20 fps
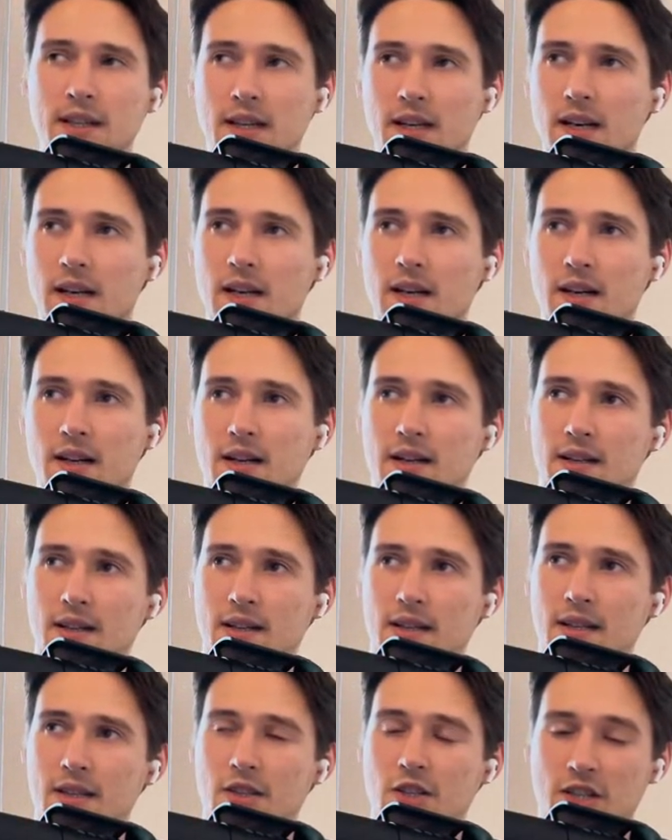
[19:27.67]
uh,
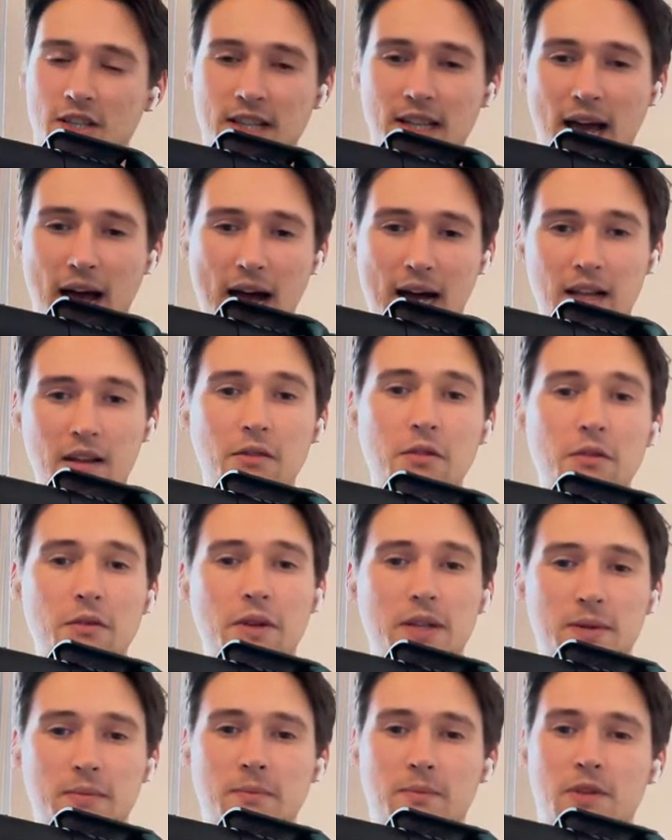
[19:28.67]
just the
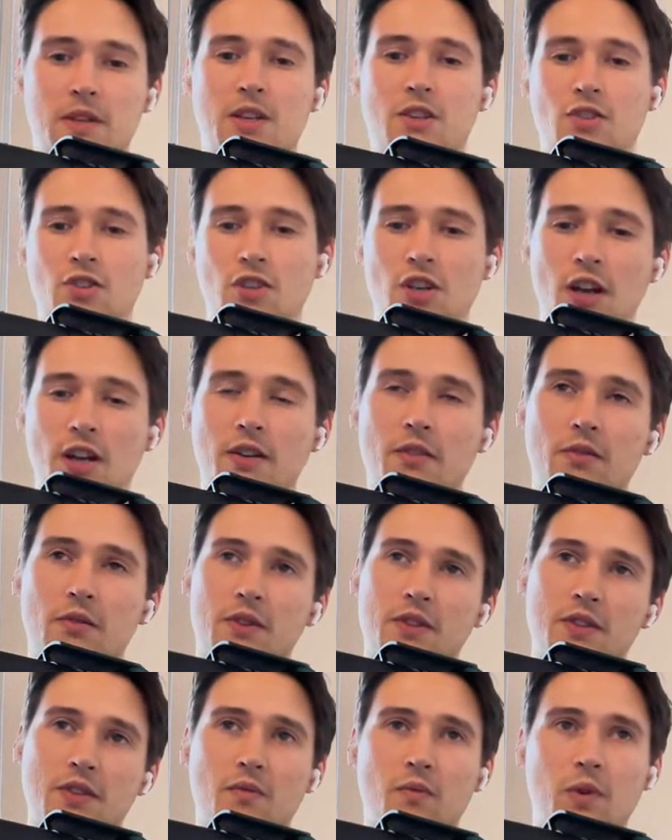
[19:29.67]
algorithm in
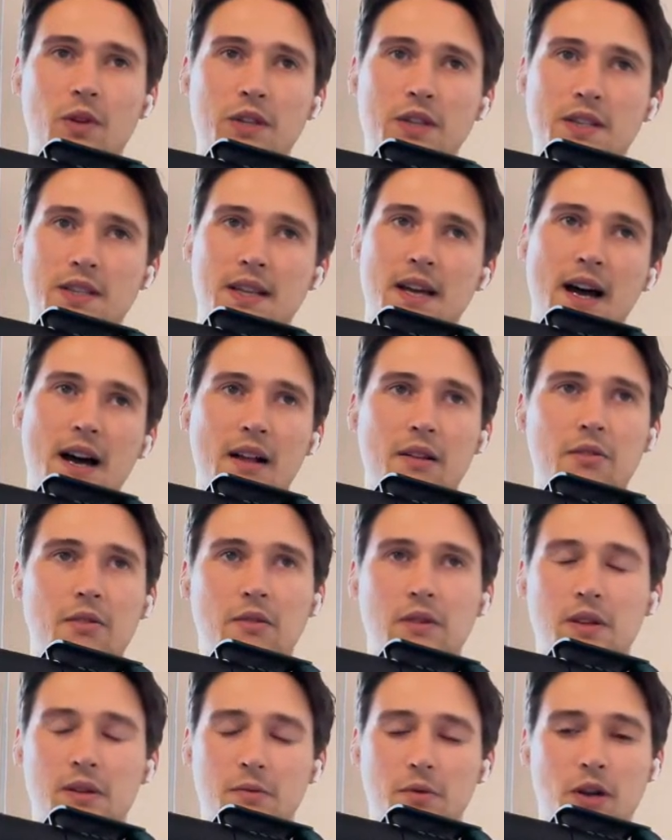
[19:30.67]
general. So what is the
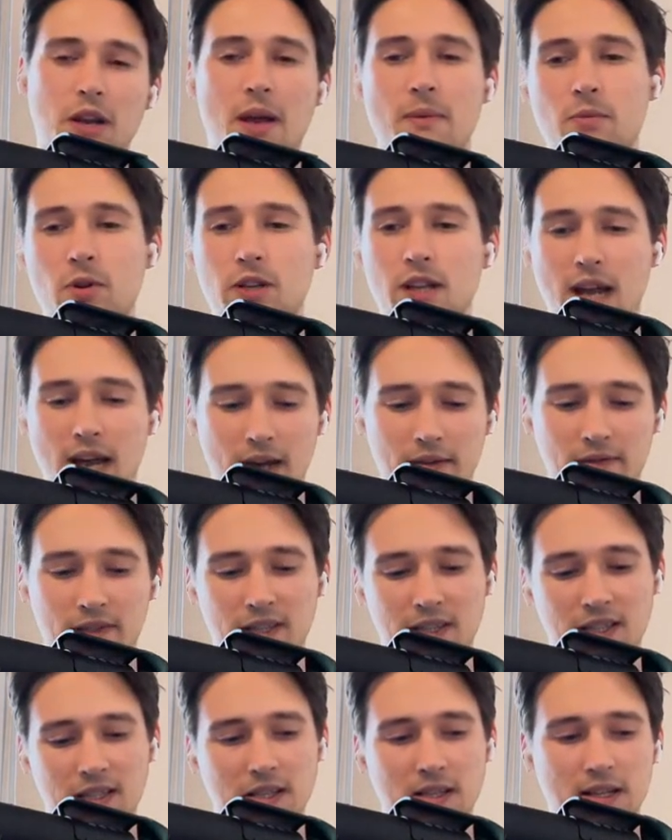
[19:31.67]
algorithm? Okay, I'm gonna have
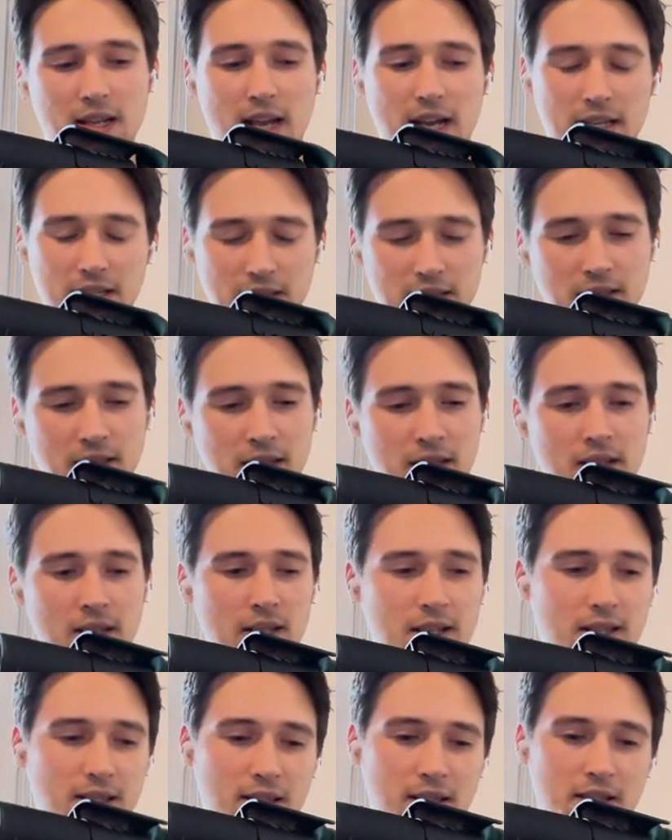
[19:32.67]
this class,
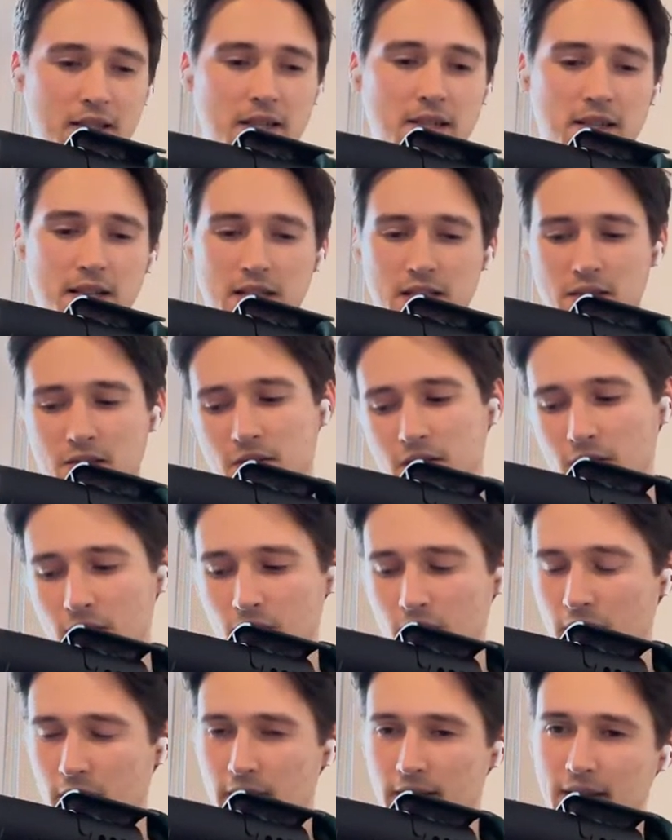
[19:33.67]
and this class gonna
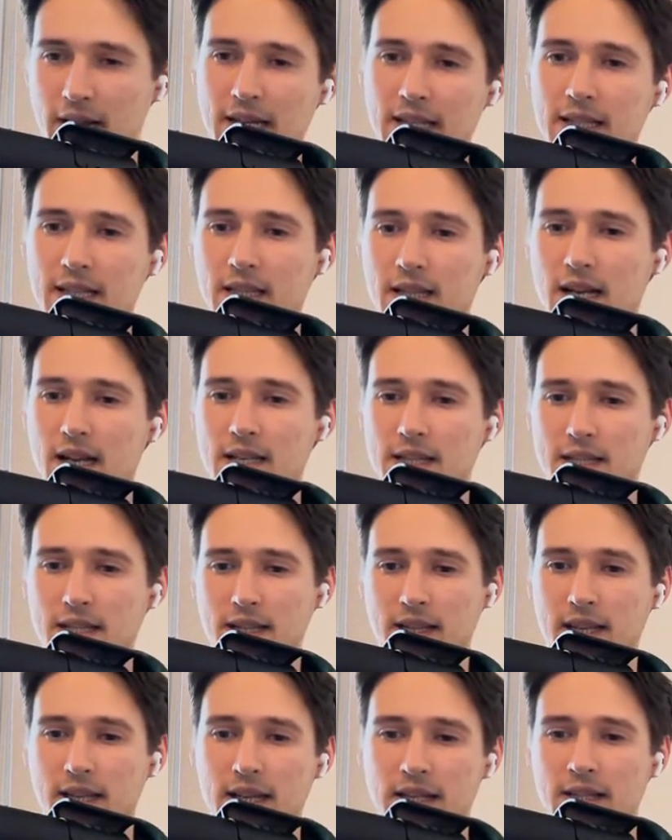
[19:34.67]
call that class,
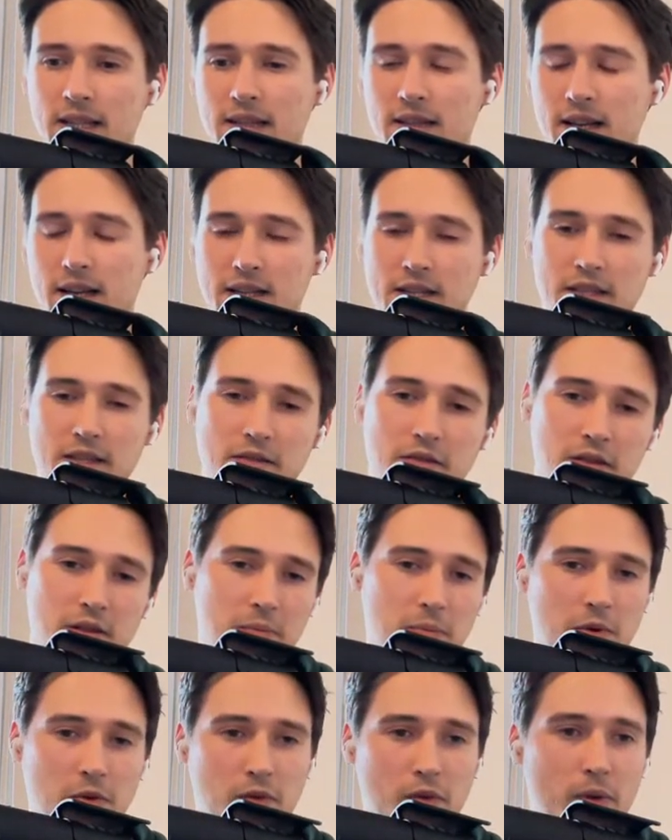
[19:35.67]
and that class is gonna
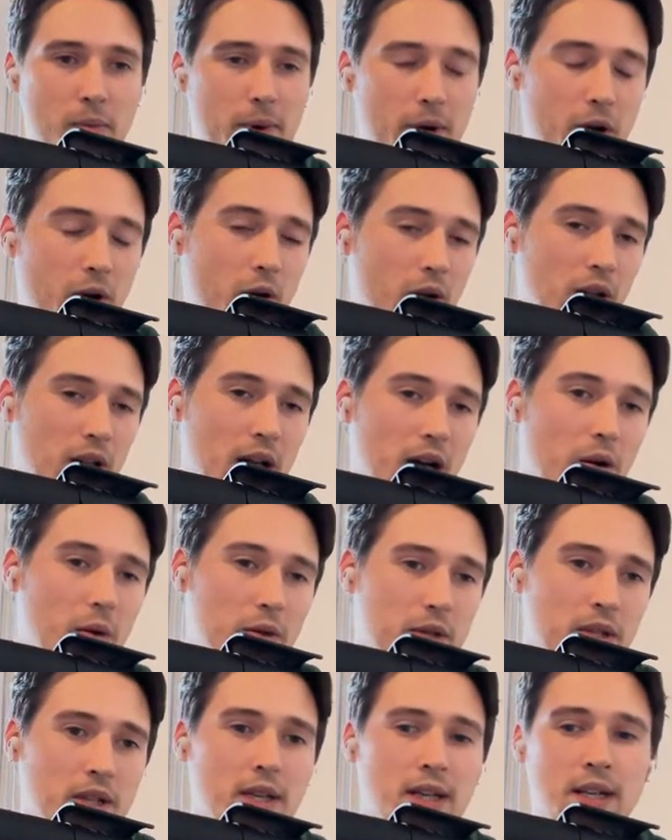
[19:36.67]
perform a call
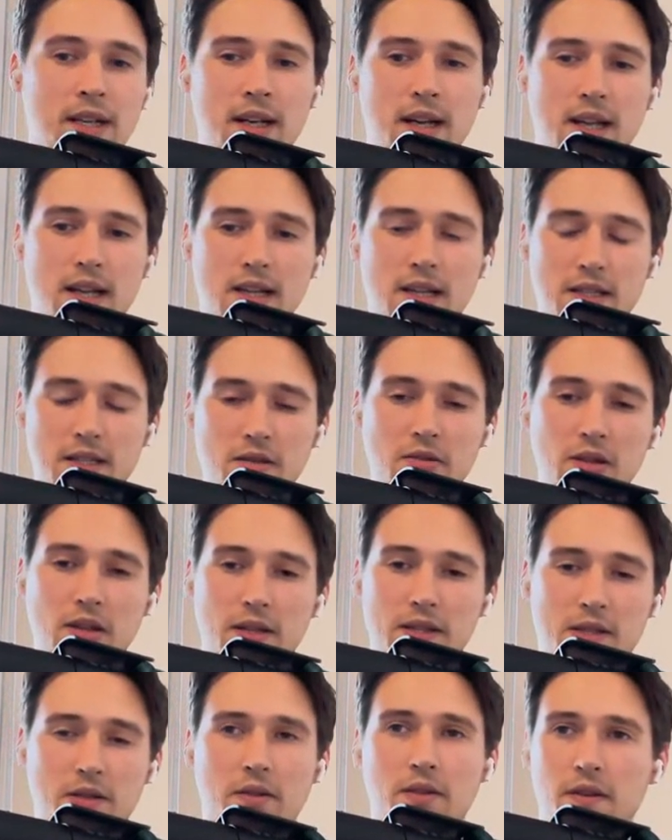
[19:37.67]
out, and this call
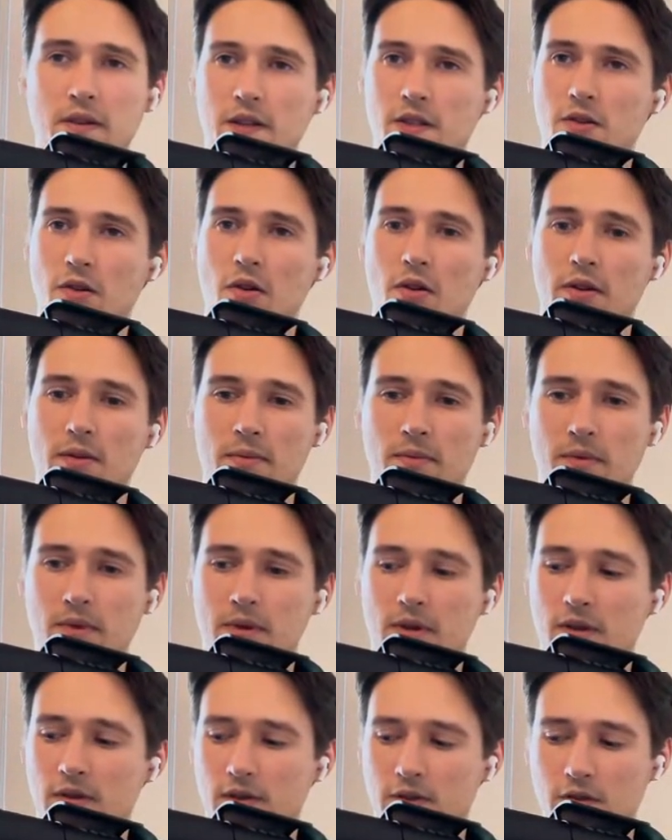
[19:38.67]
out is gonna return
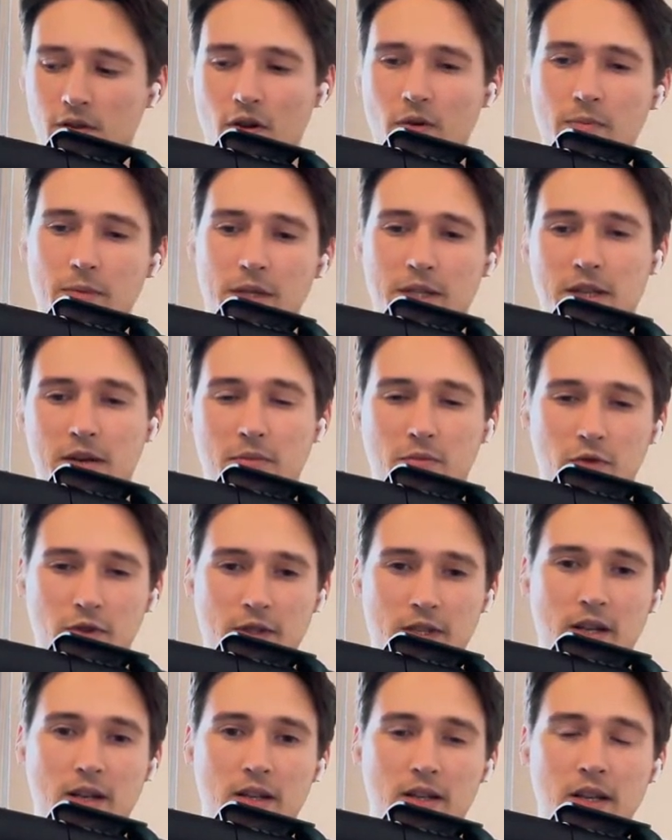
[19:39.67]
return me some
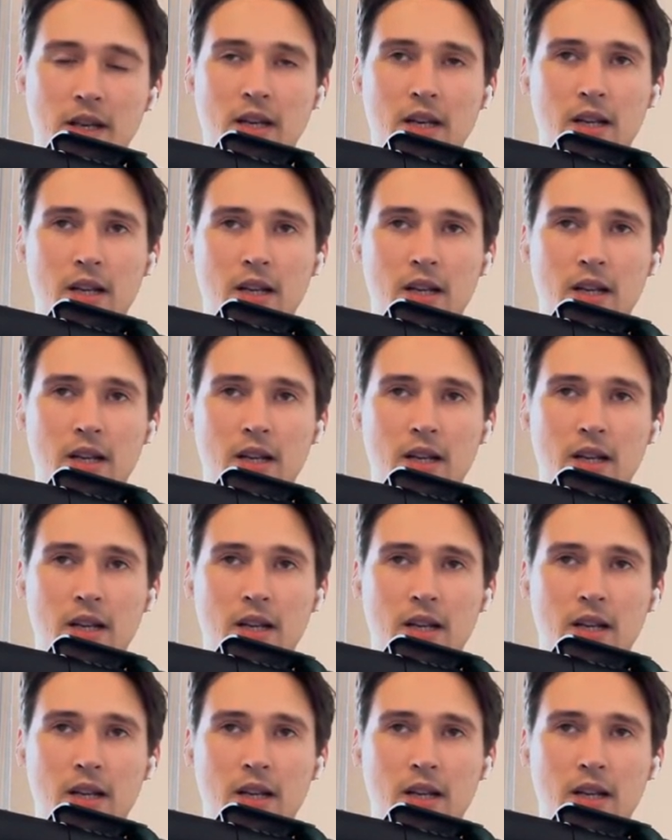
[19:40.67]
result.